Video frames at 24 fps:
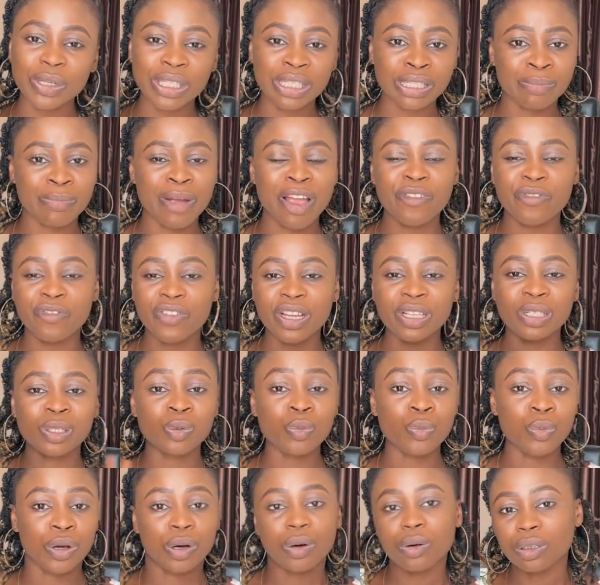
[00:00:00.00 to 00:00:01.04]
beats my
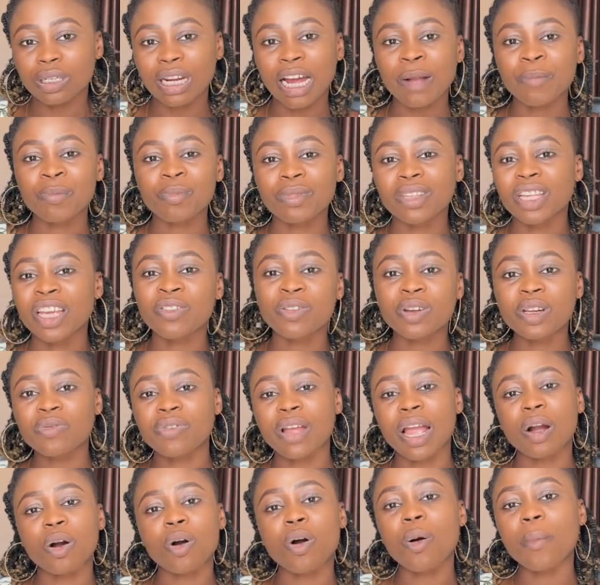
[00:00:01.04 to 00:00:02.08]
face builder even
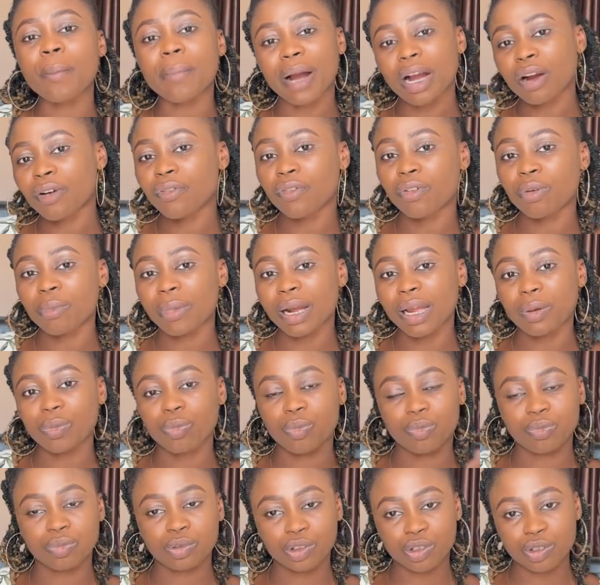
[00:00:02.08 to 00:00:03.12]
if i come back for my
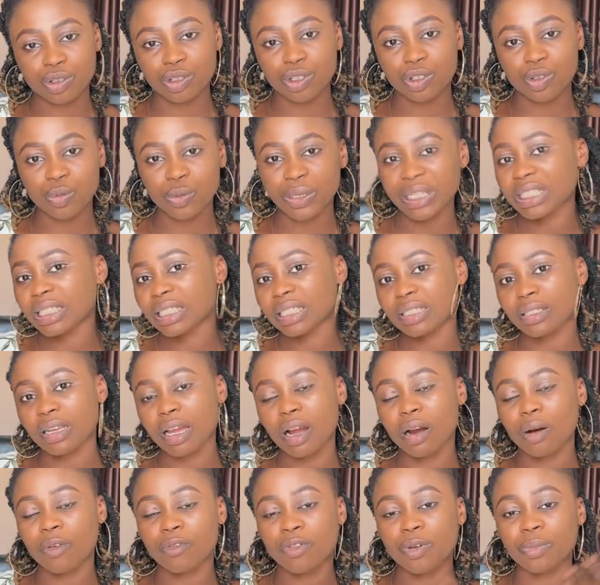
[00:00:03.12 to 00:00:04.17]
church wedding
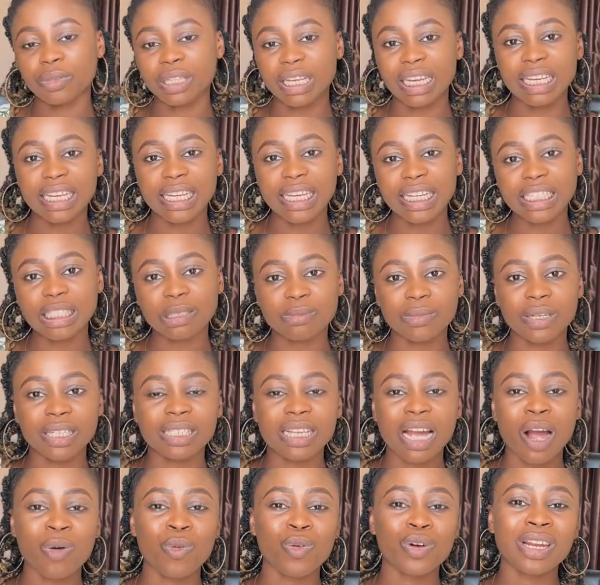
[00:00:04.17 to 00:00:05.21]
uh, from the
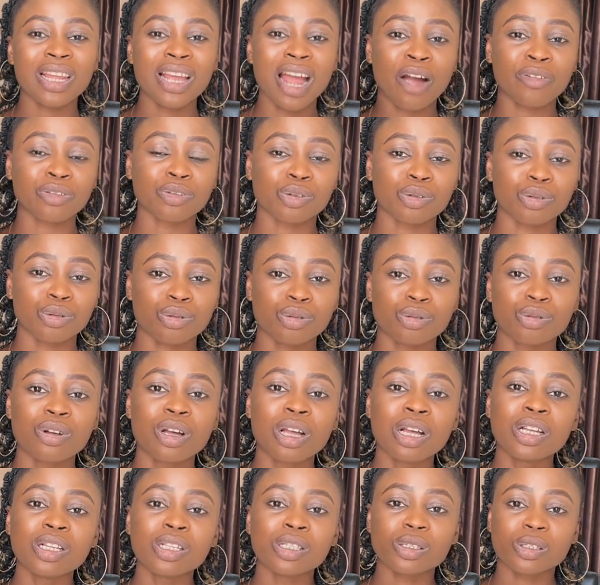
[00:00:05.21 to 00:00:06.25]
engagement i only have to do
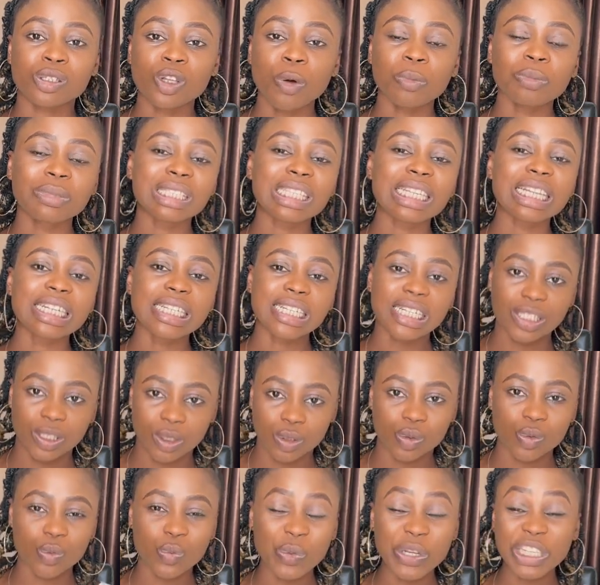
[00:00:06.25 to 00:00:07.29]
something
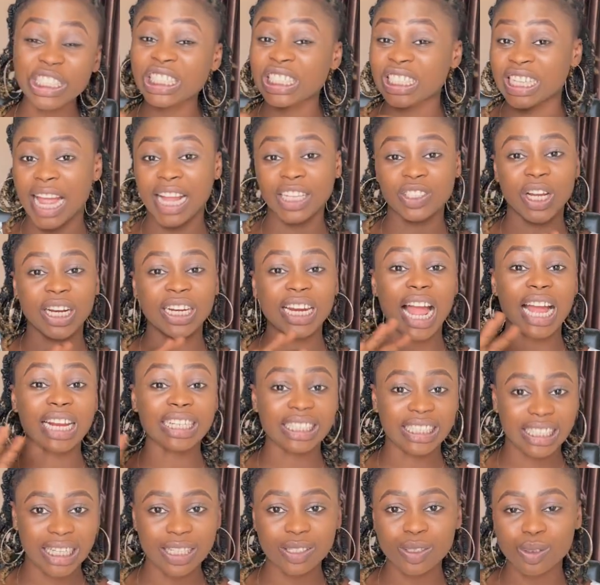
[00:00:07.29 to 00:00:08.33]
little which she actually
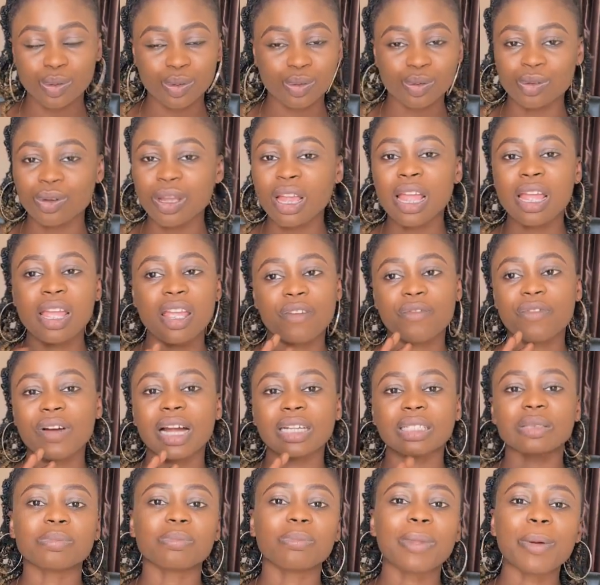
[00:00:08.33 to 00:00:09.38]
adhered to in
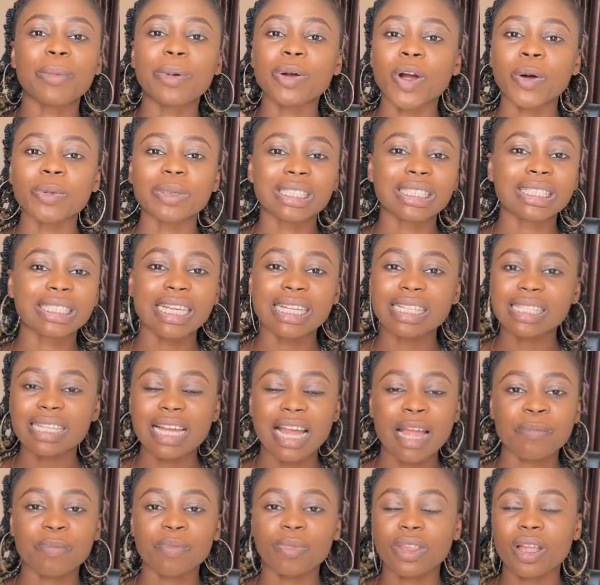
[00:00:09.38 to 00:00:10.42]
fact my makeup didn't take
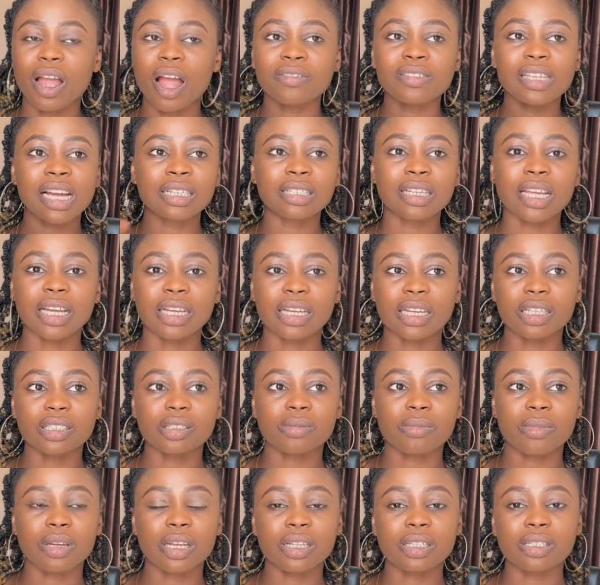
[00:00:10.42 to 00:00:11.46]
time after the
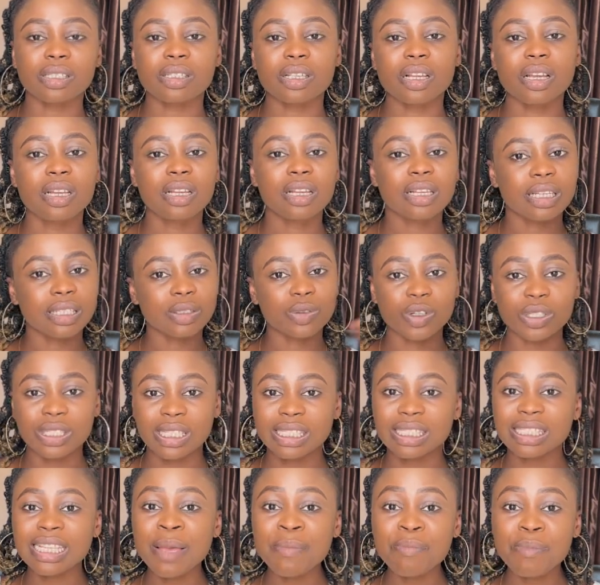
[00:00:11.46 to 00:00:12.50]
engagement it was
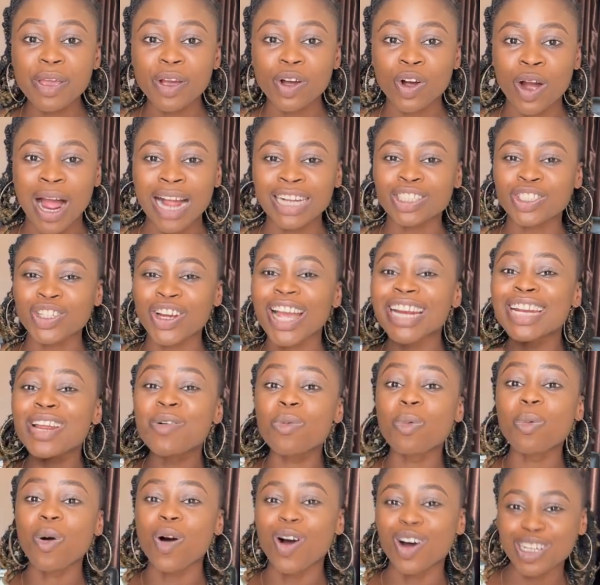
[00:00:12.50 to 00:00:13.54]
the same makeup and she already
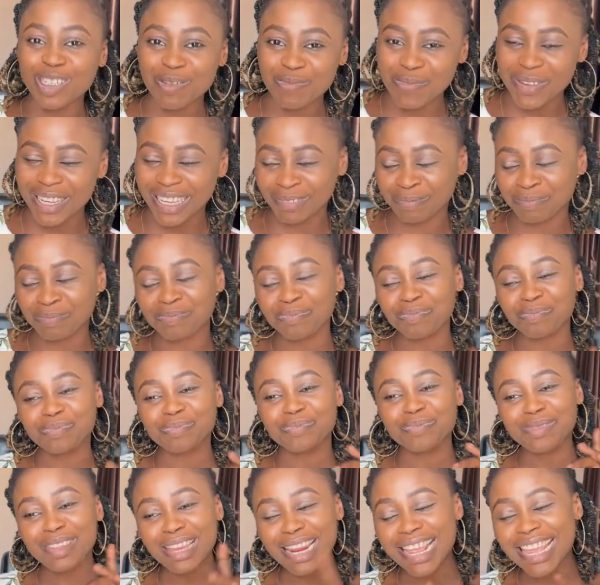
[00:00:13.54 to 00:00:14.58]
warned me
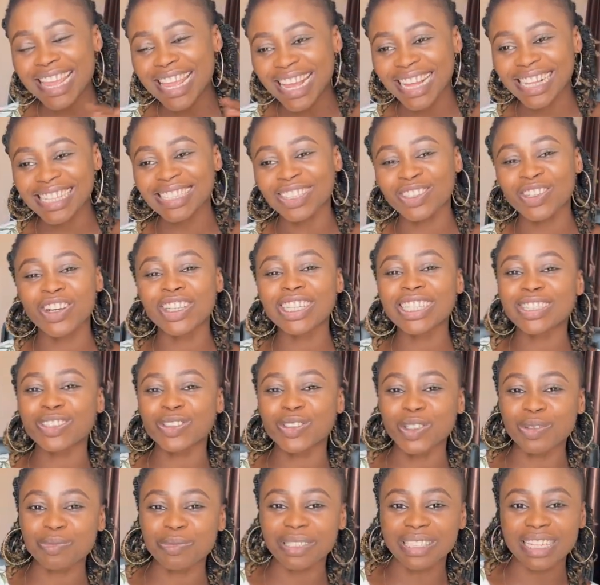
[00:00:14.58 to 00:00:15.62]
yes yeah, she
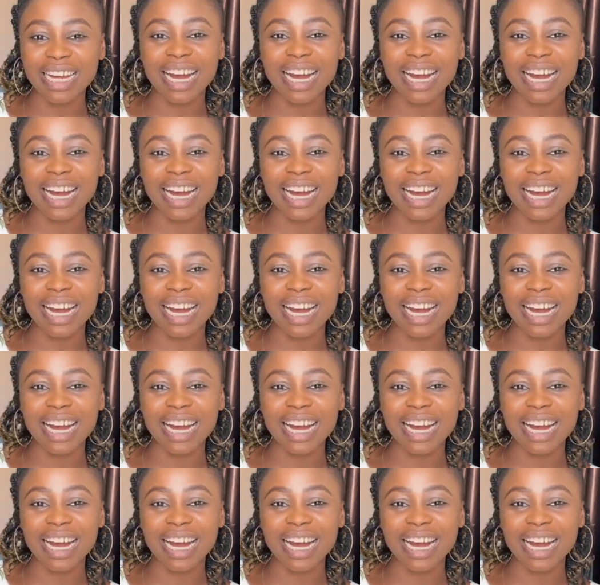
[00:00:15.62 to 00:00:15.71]
already told me